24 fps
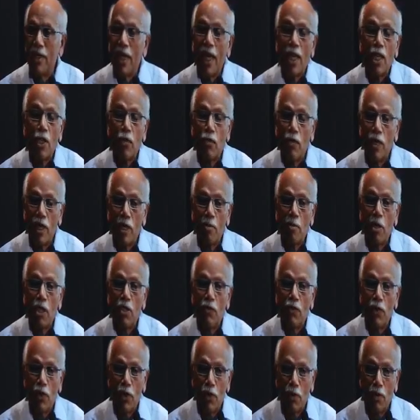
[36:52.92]
thank you very
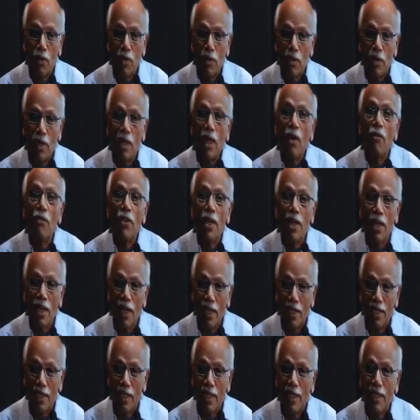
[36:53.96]
much for your loving
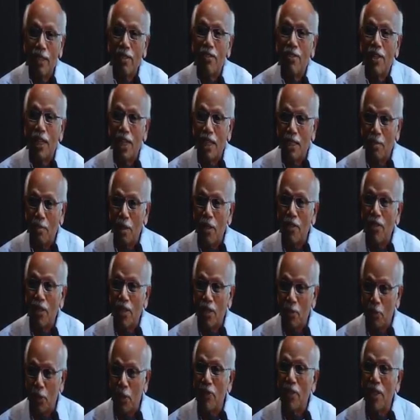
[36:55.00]
letter and the sentiments
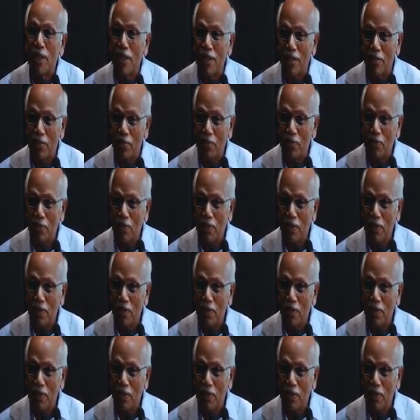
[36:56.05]
expressed therein.